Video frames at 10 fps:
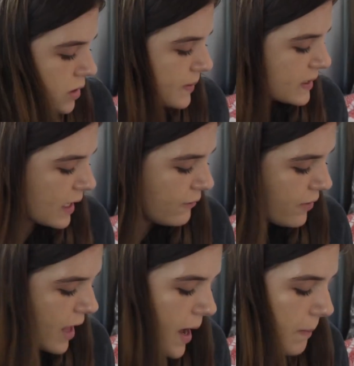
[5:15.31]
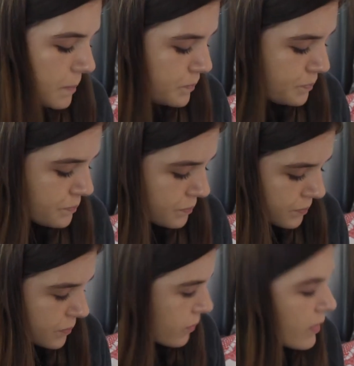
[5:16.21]
so I'm excited for that.
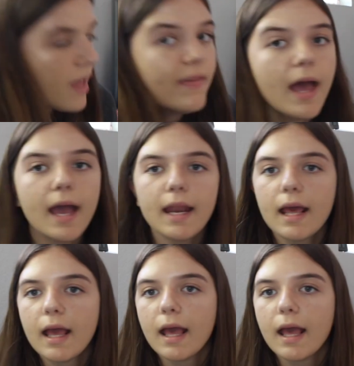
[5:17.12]
And then